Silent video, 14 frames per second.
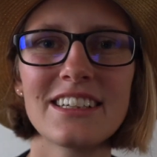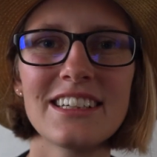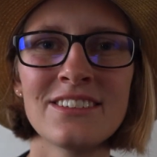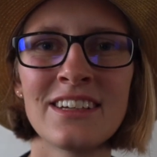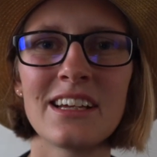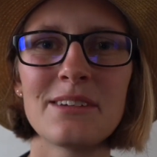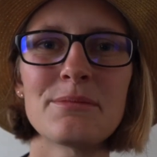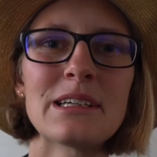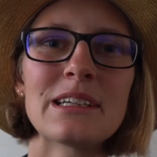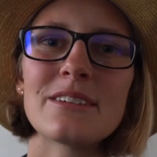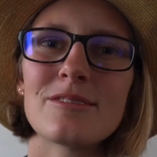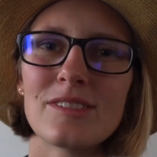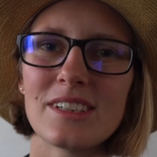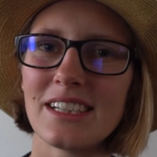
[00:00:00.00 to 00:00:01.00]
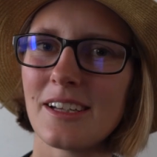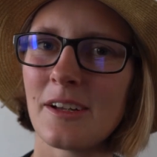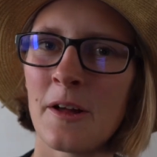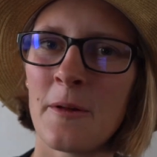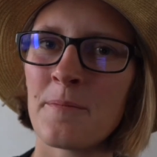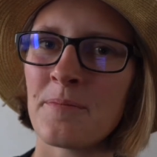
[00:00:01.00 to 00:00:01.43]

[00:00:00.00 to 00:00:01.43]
You name it, we